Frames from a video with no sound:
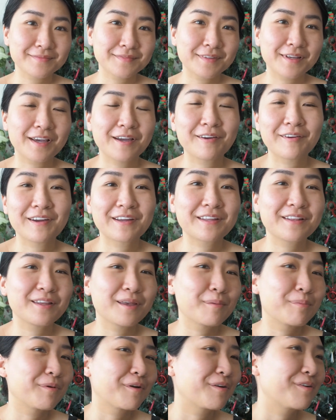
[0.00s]
I reckon they're
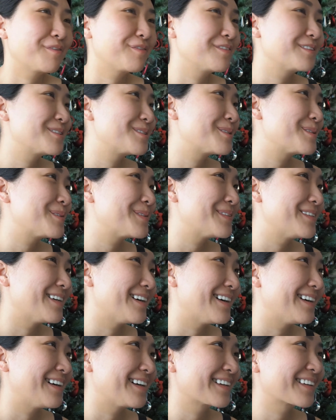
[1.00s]
both too
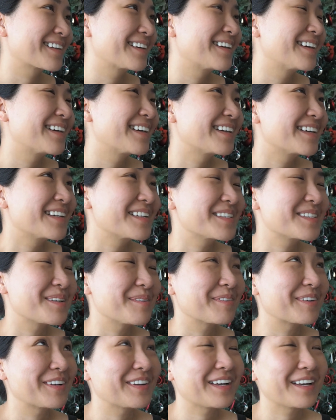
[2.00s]
dark, so I'm
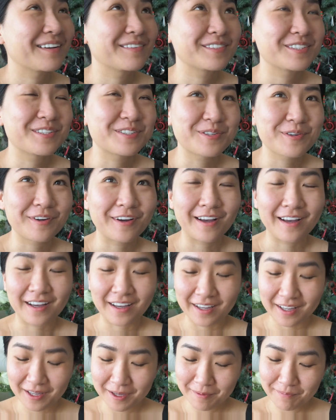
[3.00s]
gonna have to
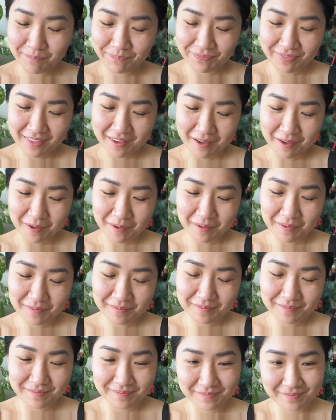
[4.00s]
try
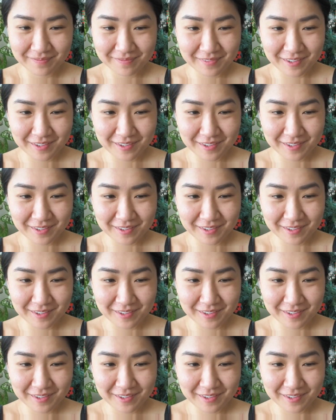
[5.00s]
the